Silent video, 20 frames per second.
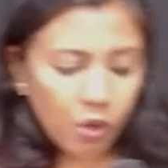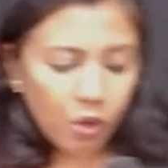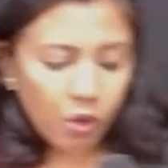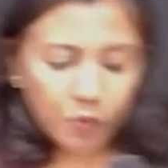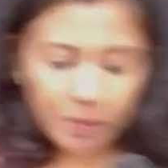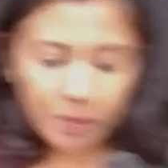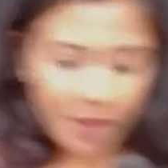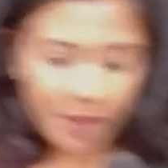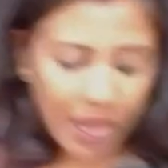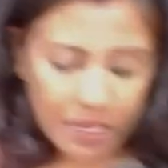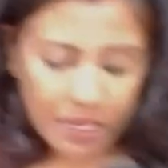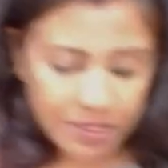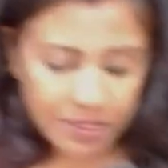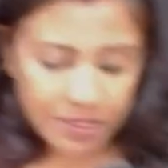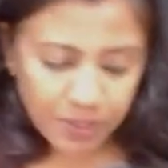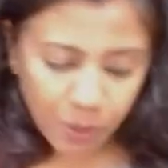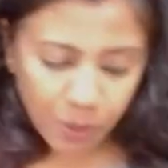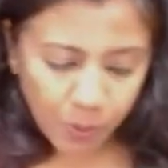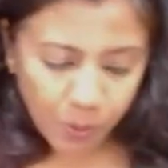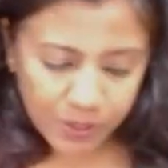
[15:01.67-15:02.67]
we may ask
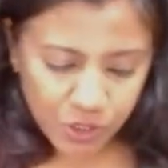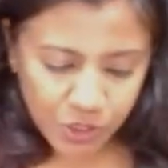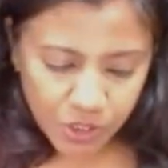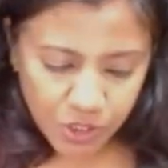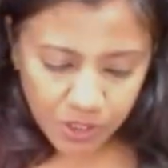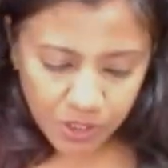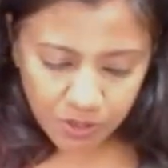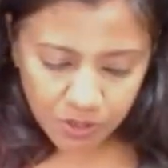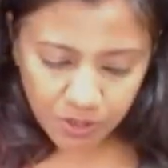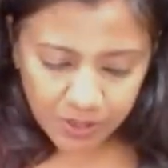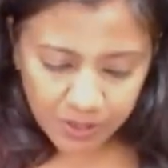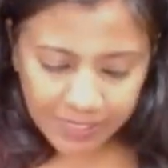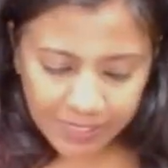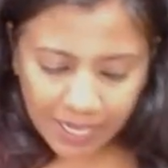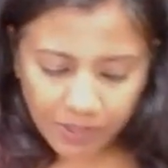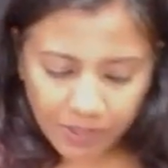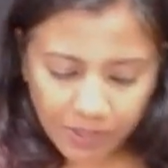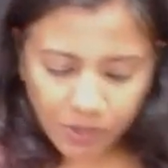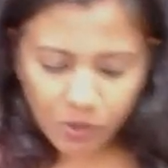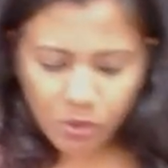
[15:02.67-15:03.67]
the question
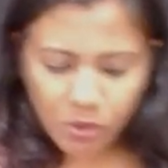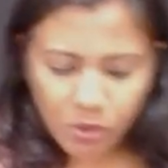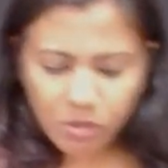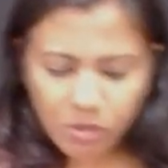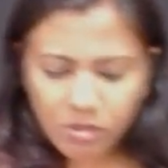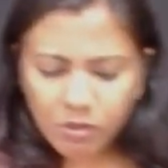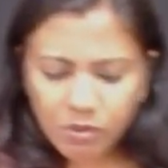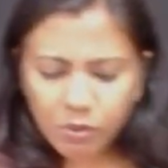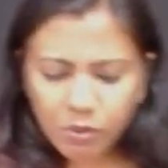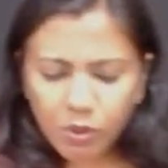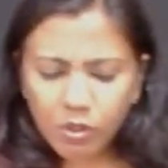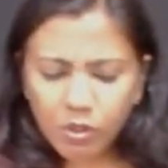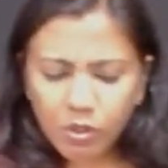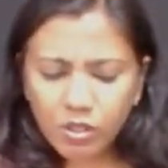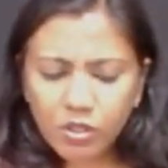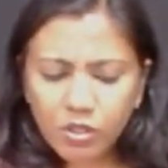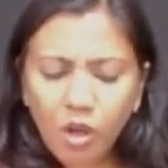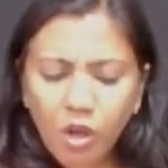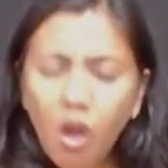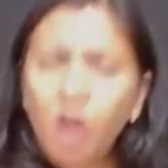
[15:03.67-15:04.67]
again, you know,
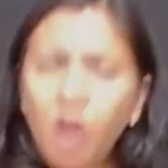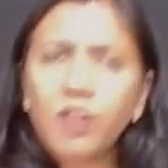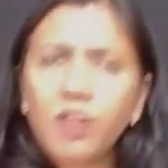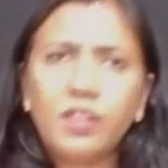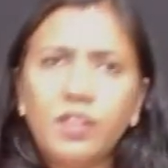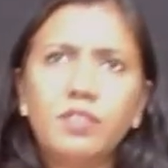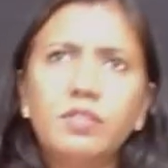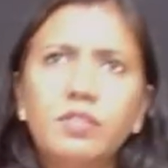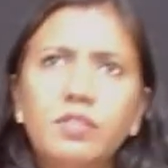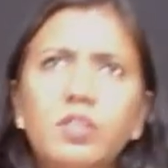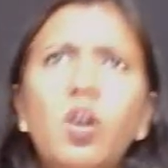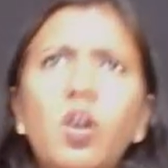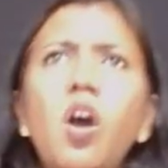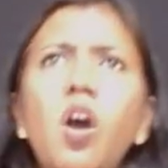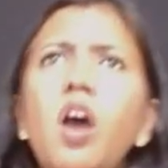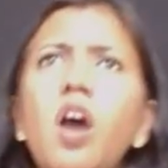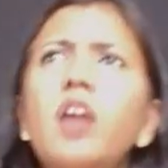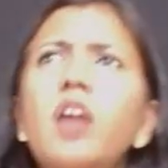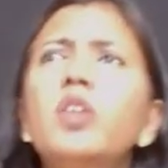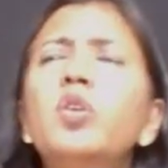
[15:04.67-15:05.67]
God,
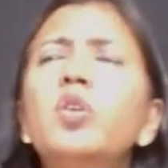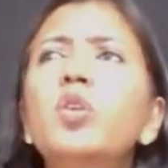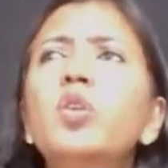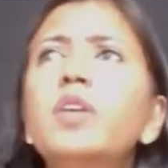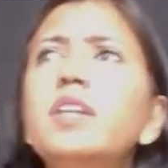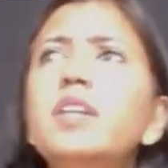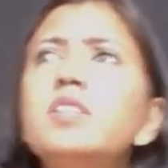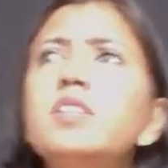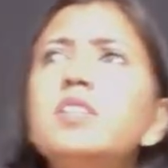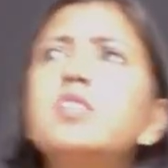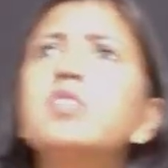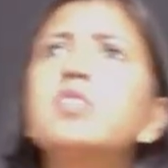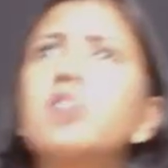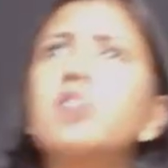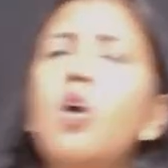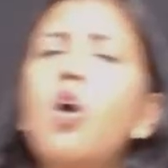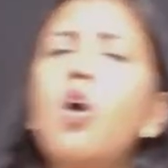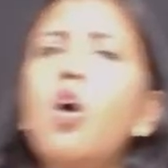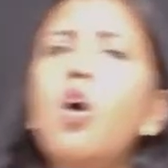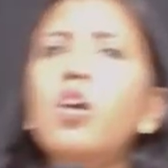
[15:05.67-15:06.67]
God who is
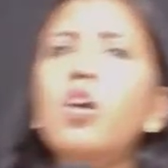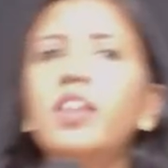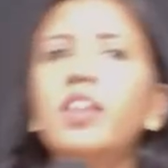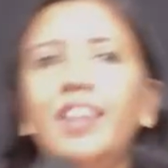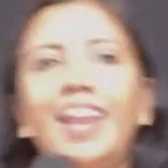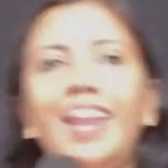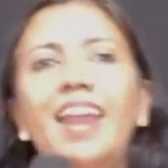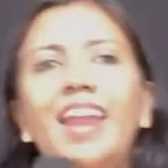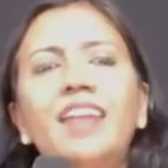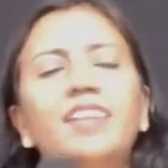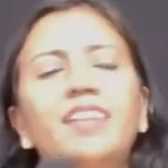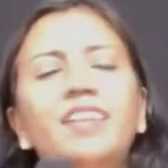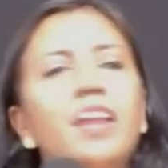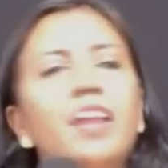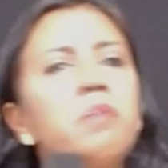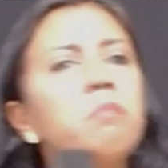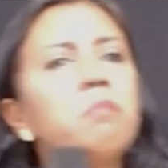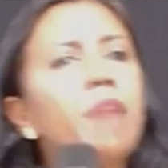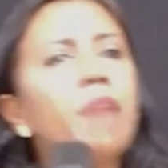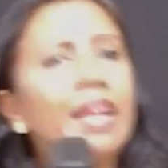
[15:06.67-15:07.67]
so great
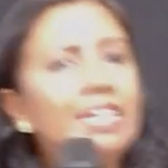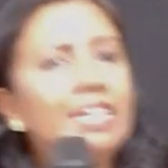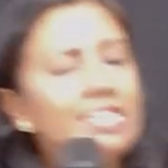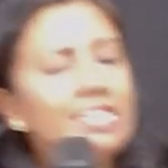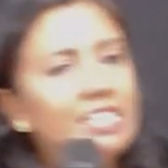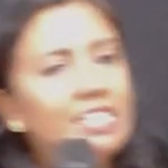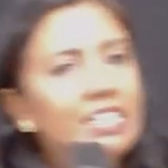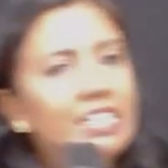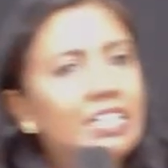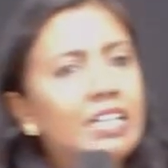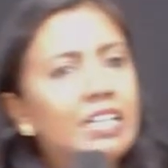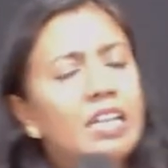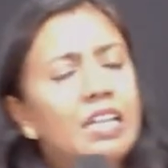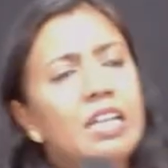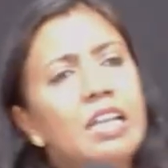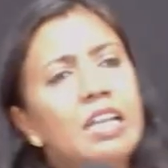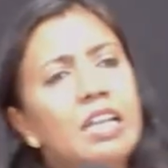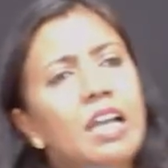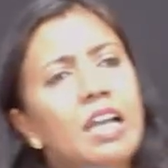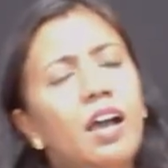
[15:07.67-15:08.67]
and mighty,
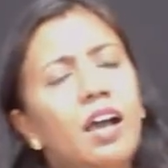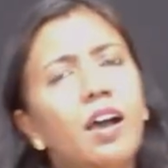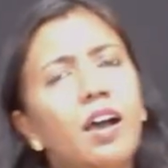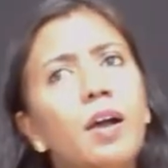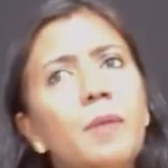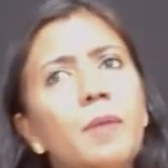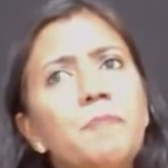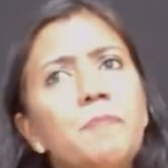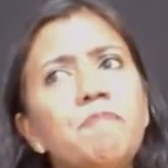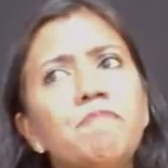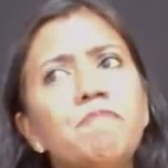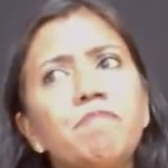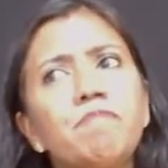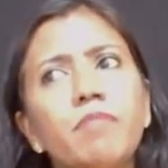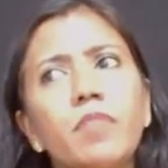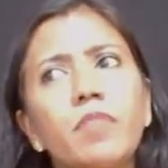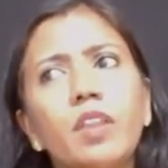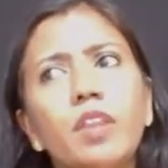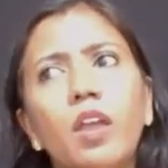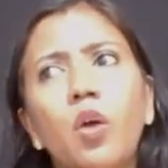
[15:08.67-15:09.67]
um,
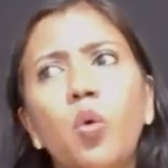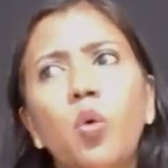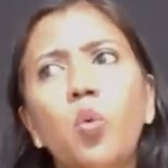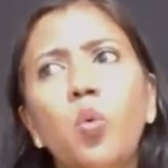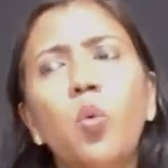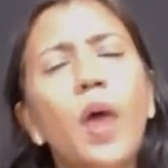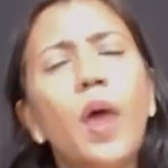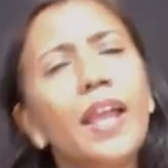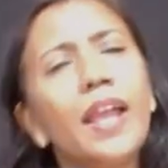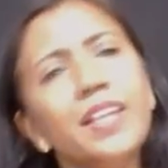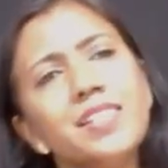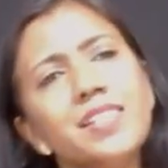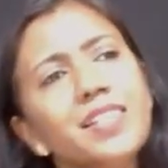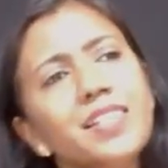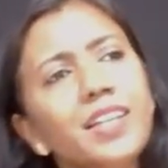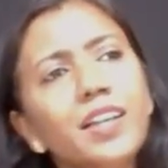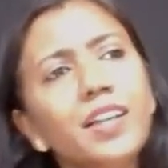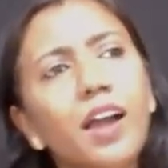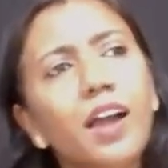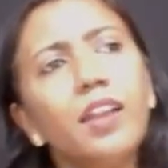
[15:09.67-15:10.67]
why is
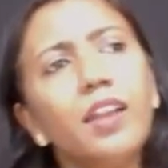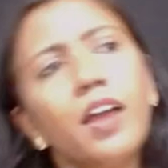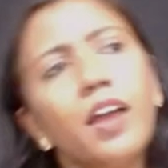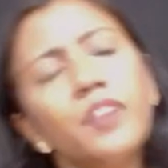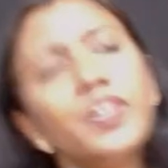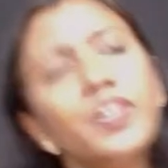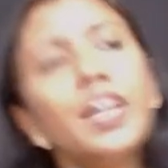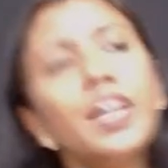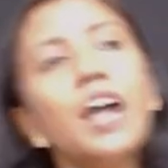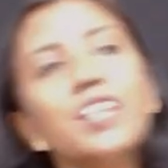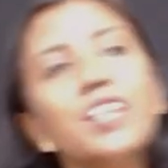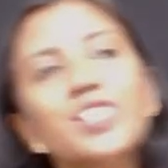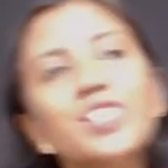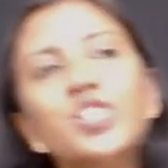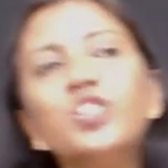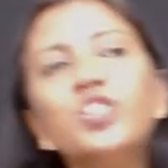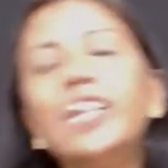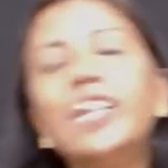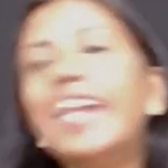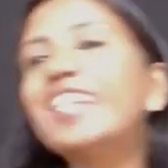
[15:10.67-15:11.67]
He allowing us to
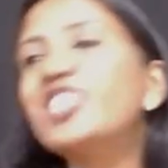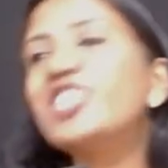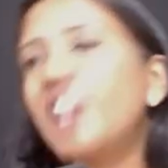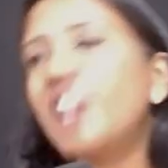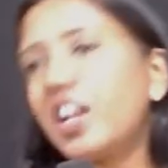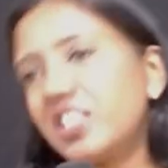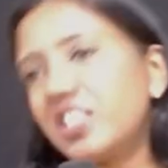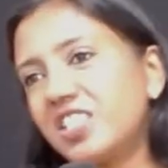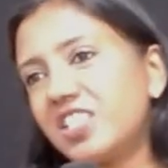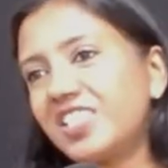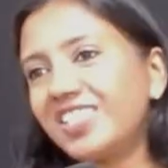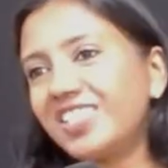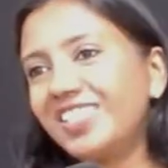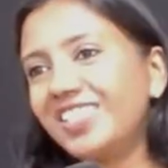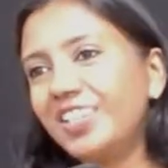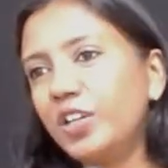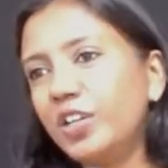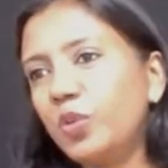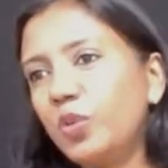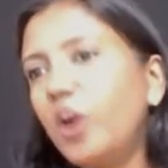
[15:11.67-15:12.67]
take charge?
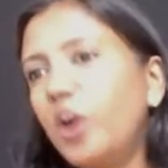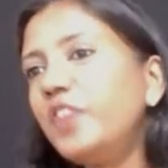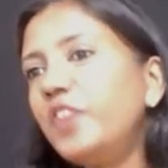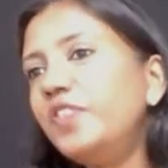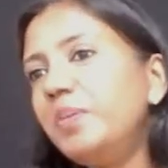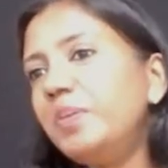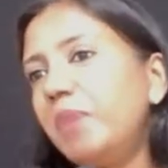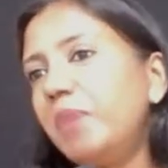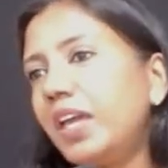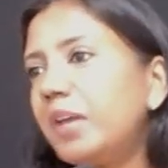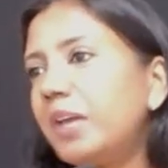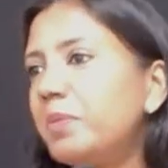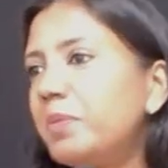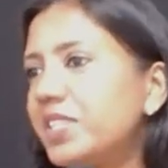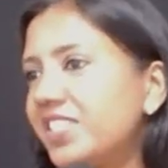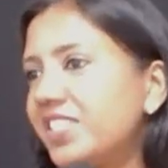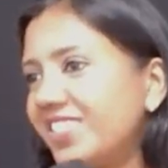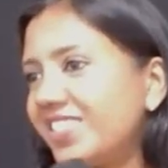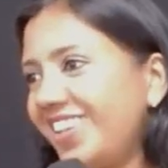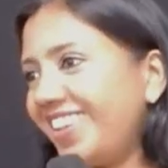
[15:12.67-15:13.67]
What if we make a
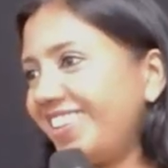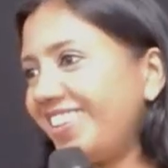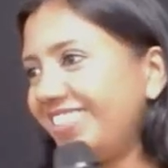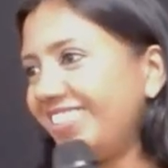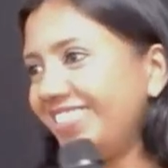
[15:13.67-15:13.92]
mistake?